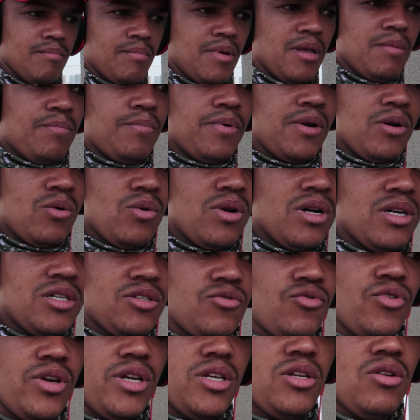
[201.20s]
People will
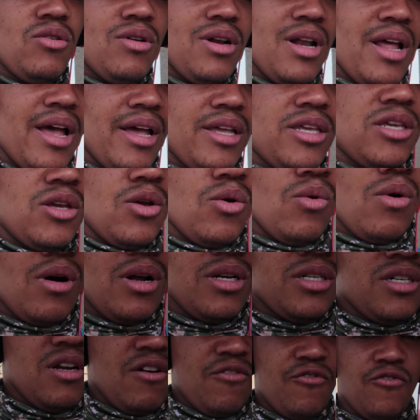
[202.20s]
treat you like you
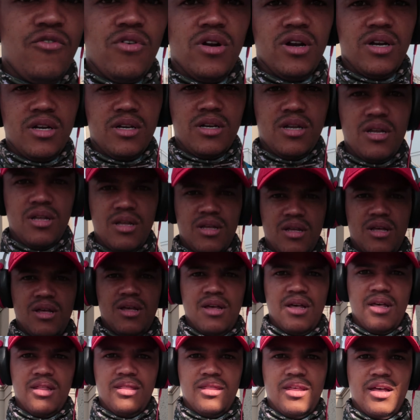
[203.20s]
are different.
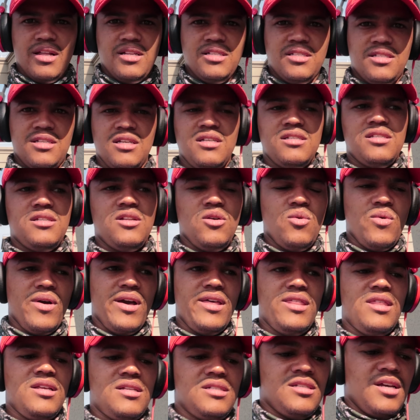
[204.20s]
That's just the
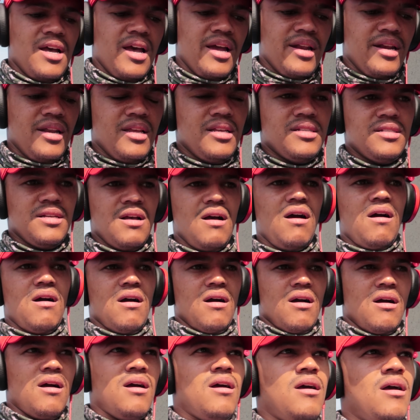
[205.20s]
way the Chinese
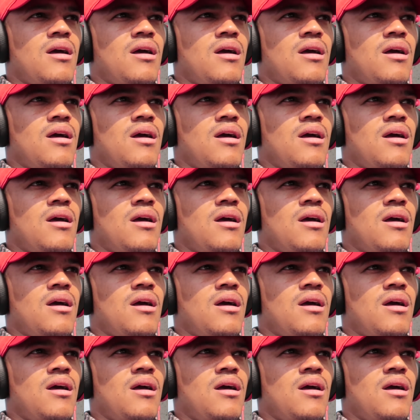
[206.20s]
are.